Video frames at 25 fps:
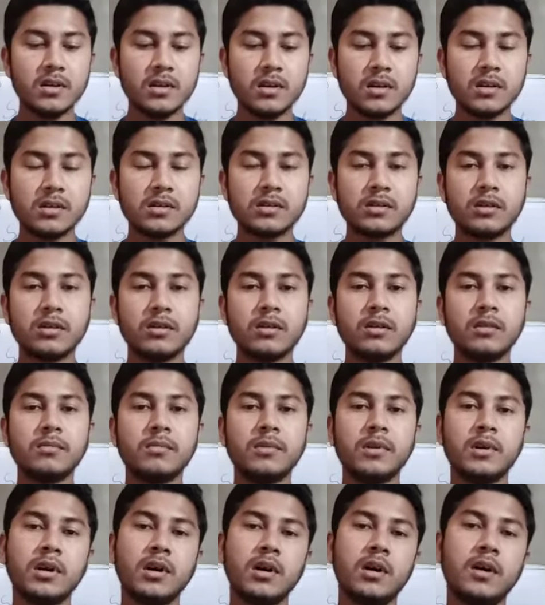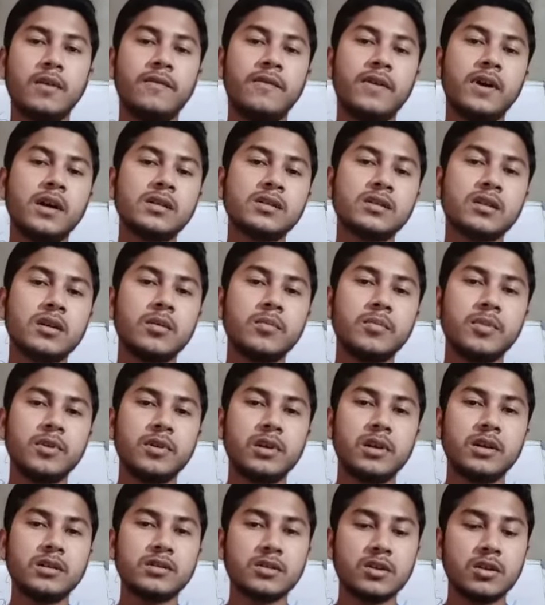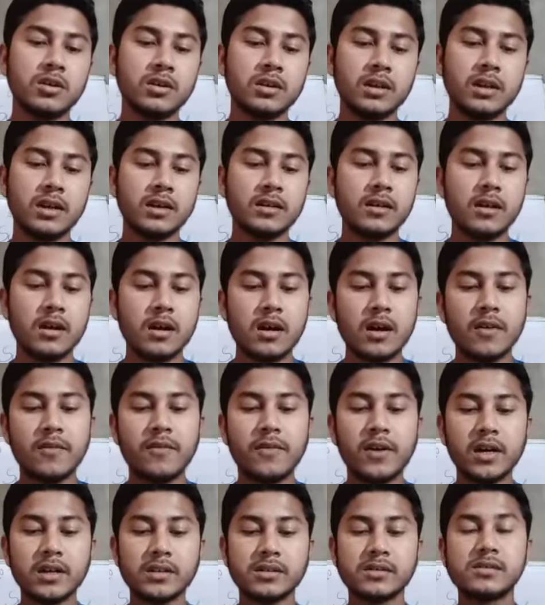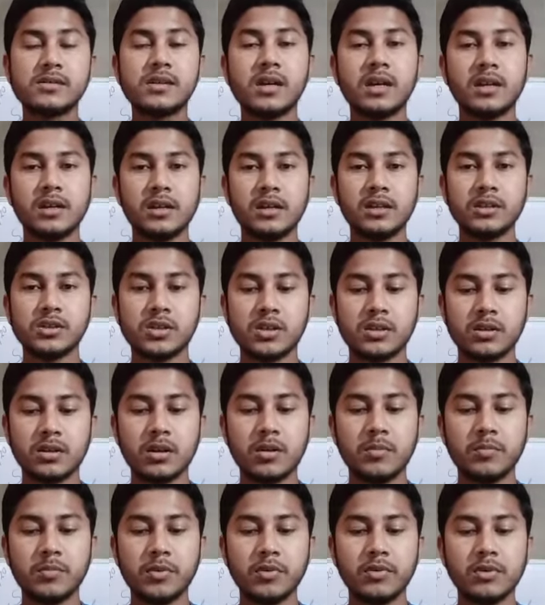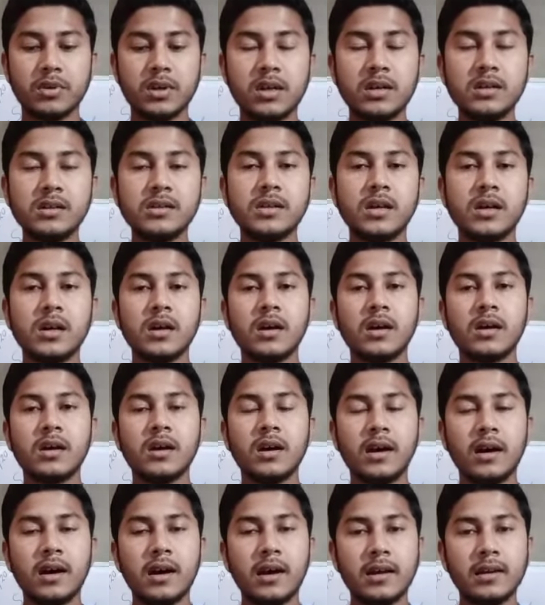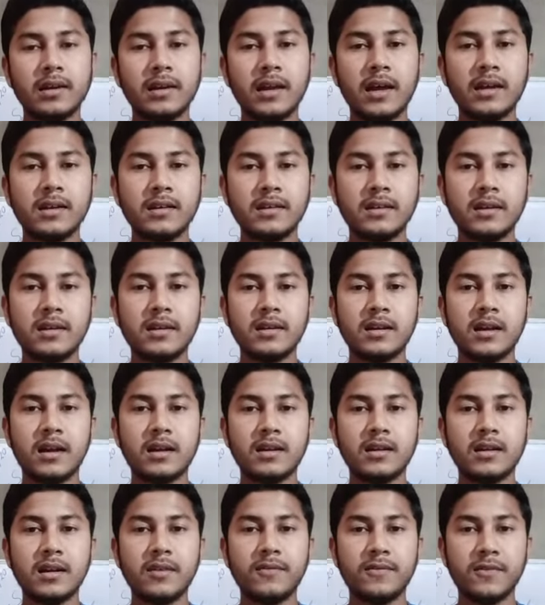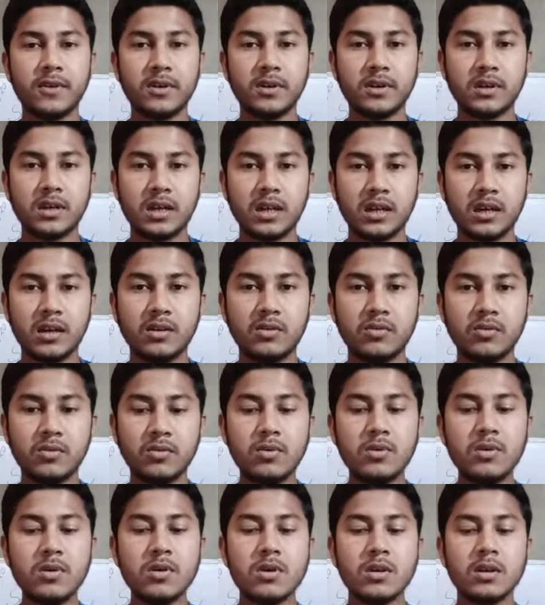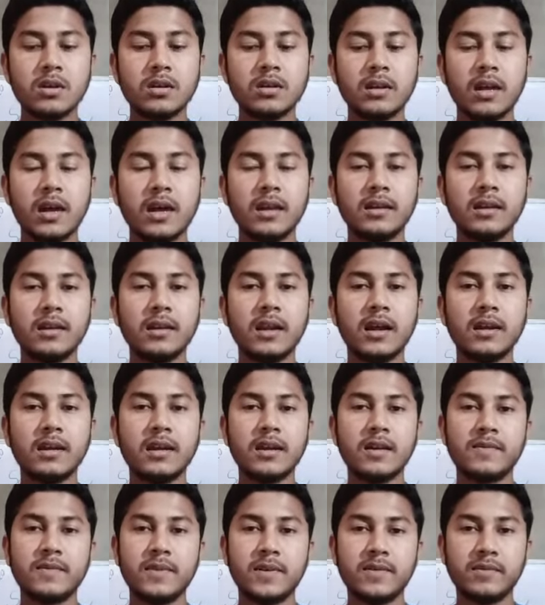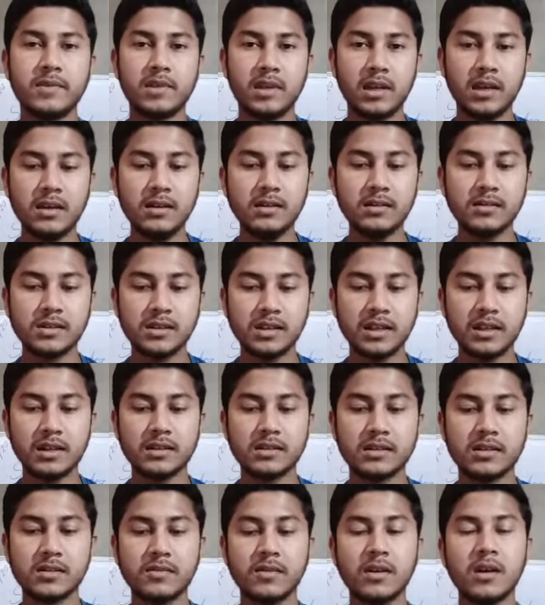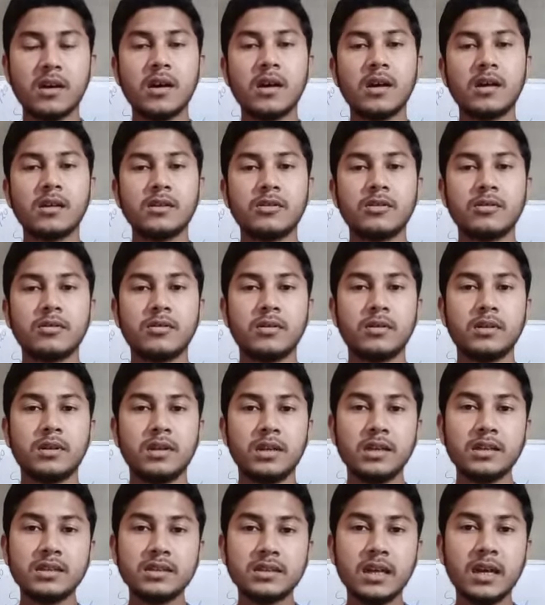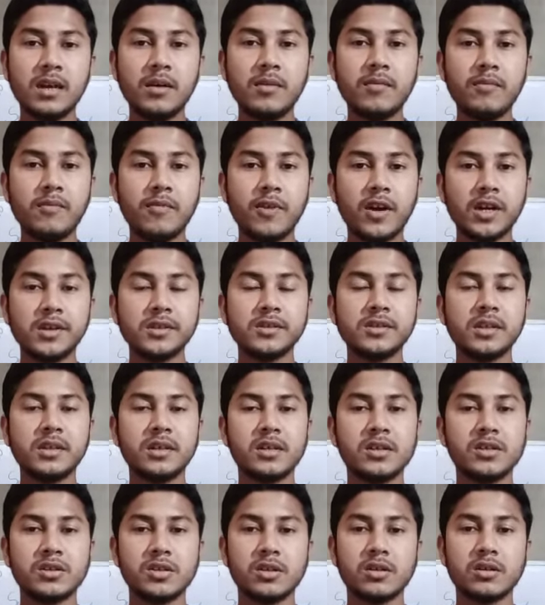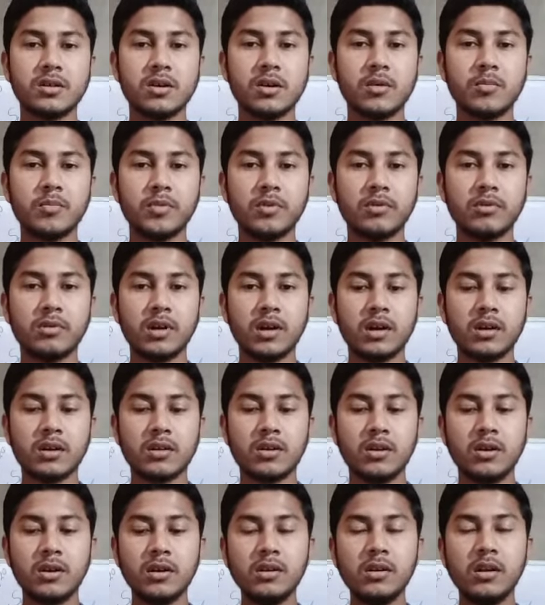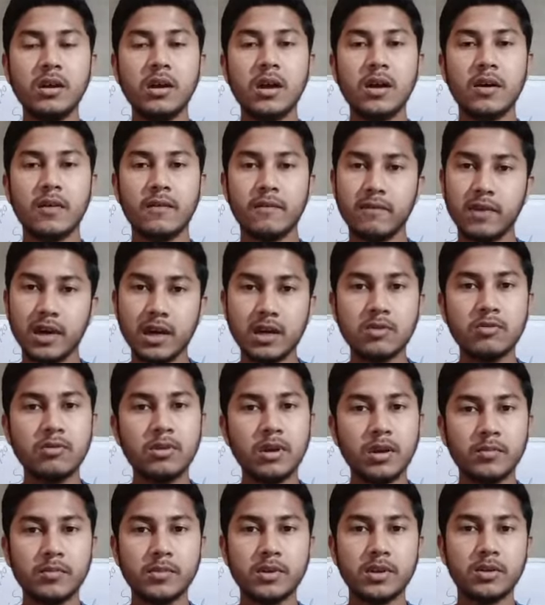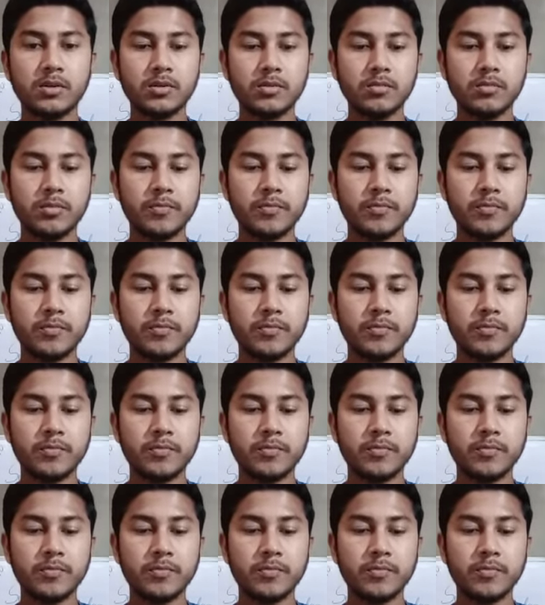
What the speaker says: So first computer is called that first generation computers, 1940 to 1956. So this time first generation computer called vacuum tube.